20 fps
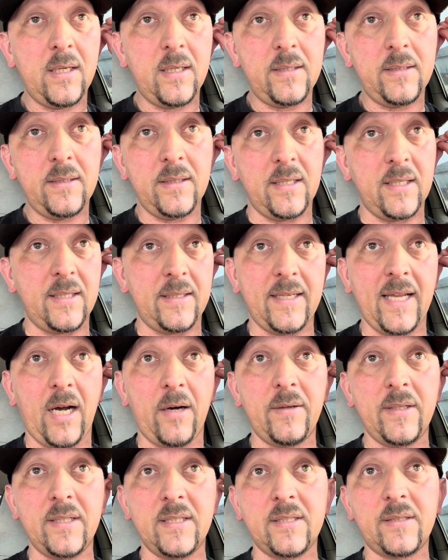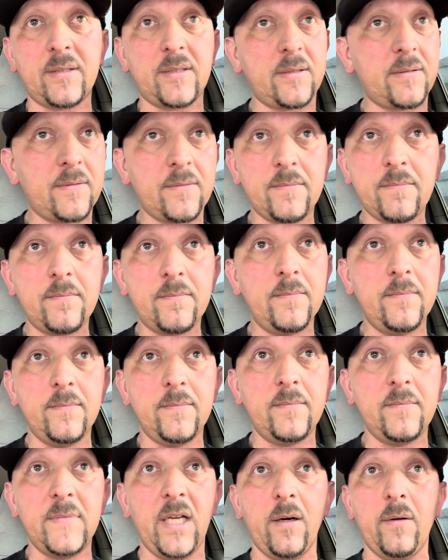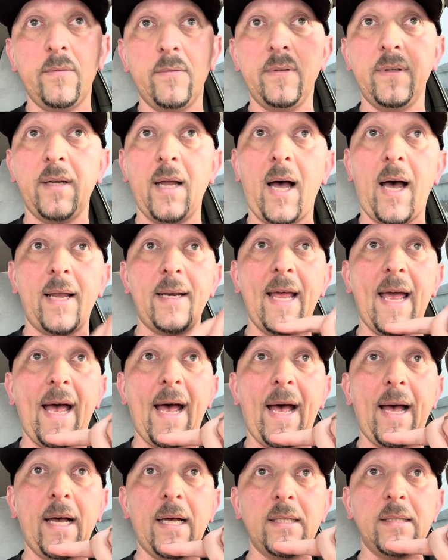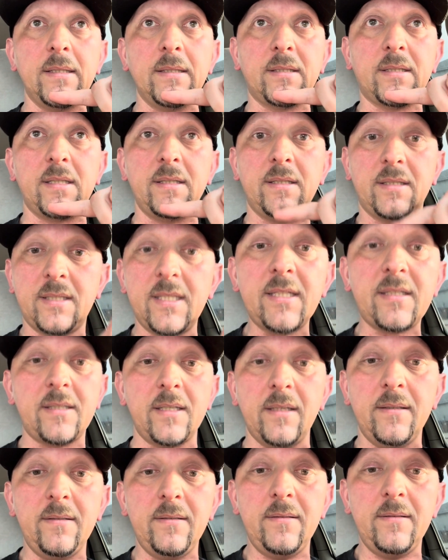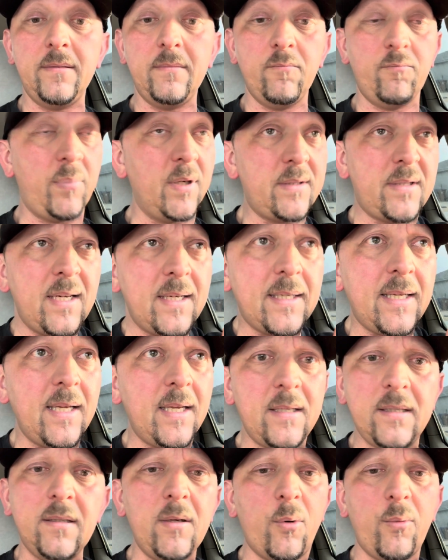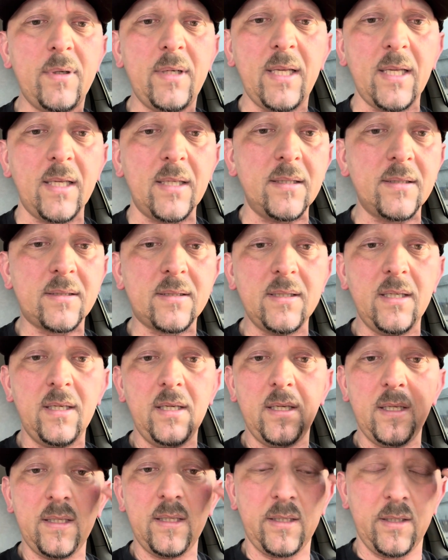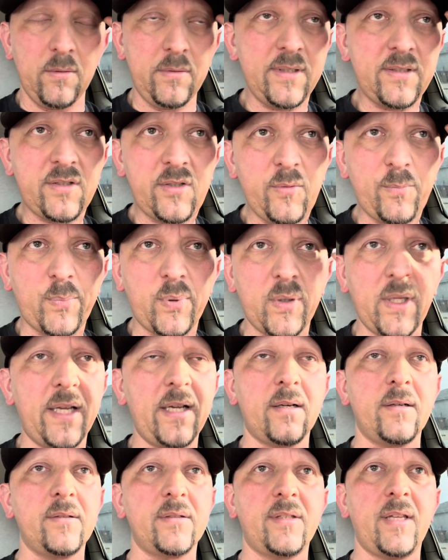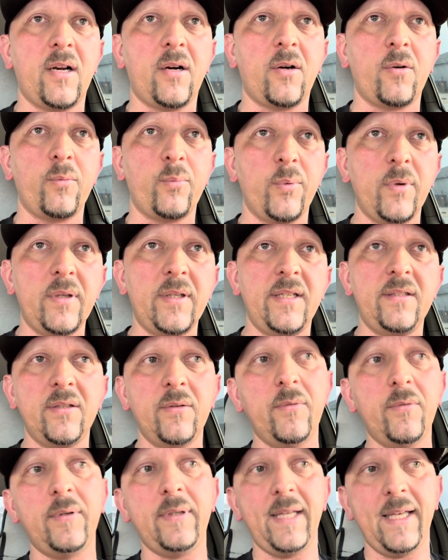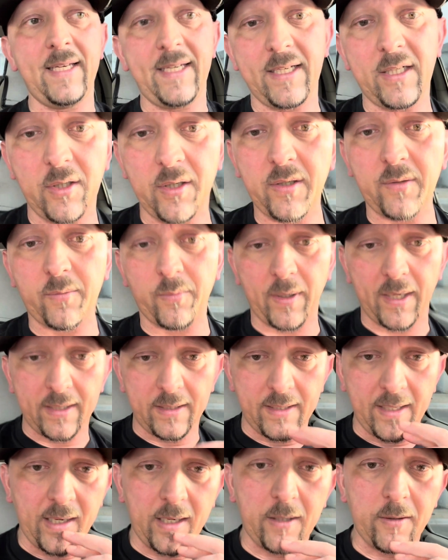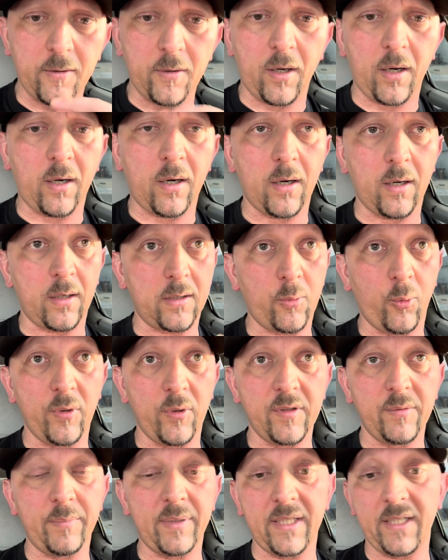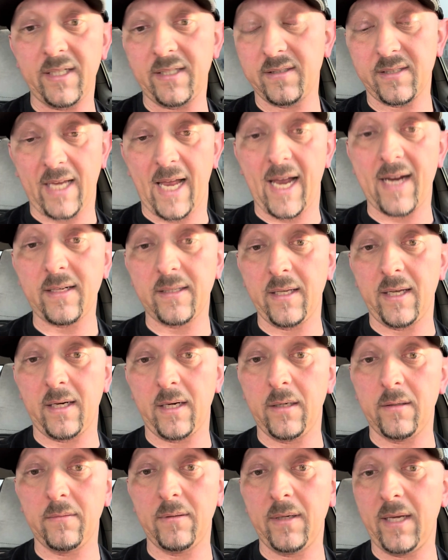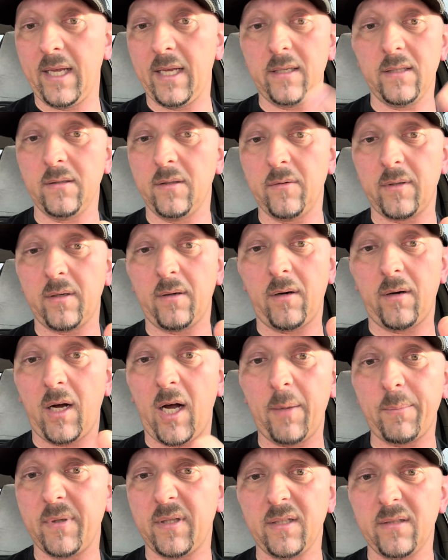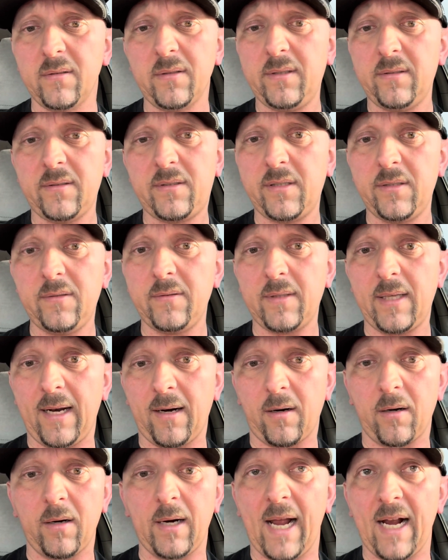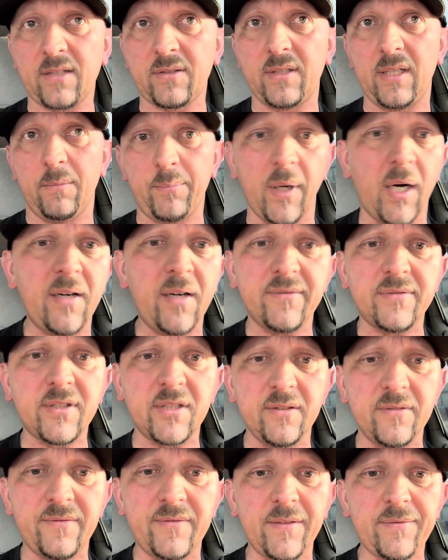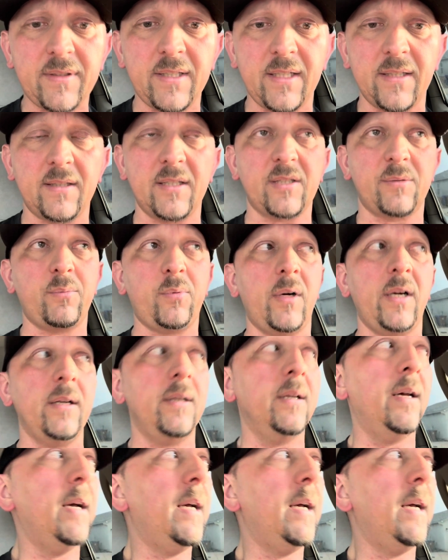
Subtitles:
And now he's, not as consistent. But then again, no one is. The only 2 players that are really doing any good right now are going to be Zach Neto and Logan O'Hoppe. The only 2 that are actually above 250 at this point.